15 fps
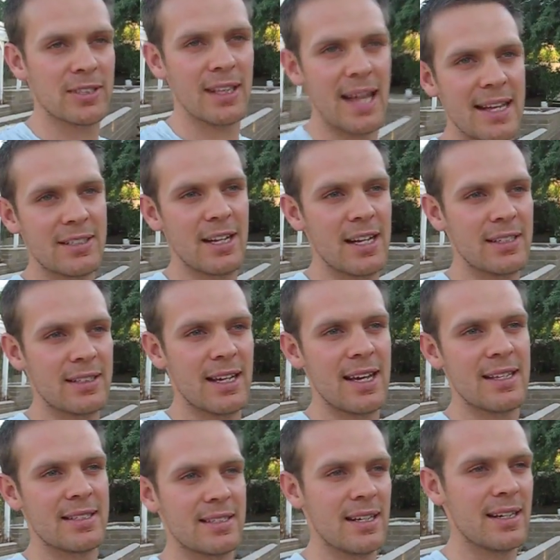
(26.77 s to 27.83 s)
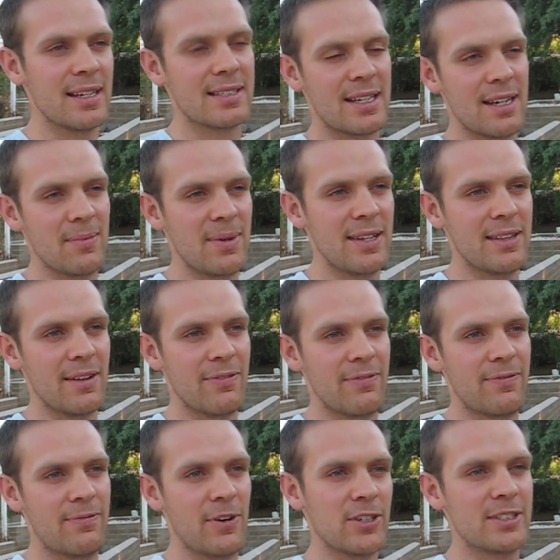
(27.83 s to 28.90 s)
the last hot day, and Sunday is going to be the
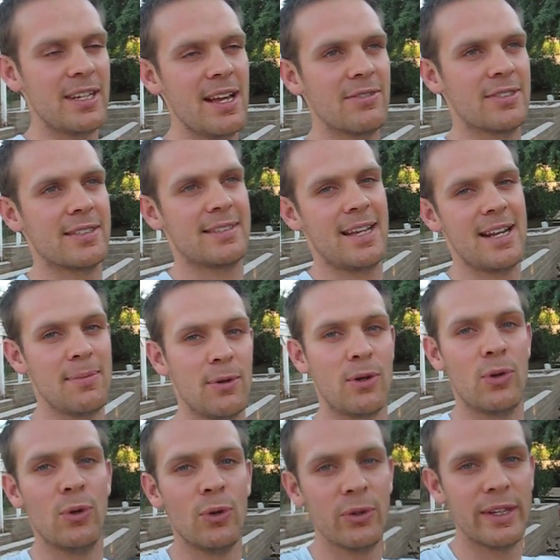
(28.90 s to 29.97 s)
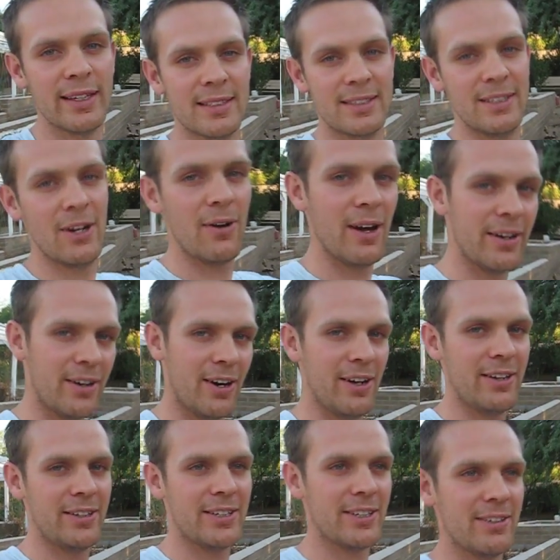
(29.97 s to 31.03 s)
first day of sustainable coolness, under
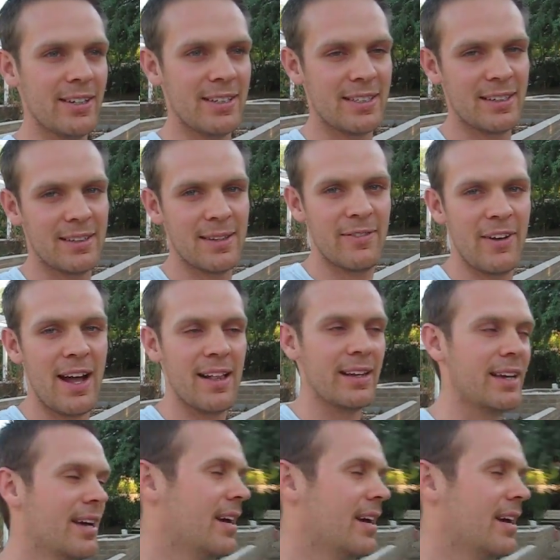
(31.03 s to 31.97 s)
100 degrees here in the valley.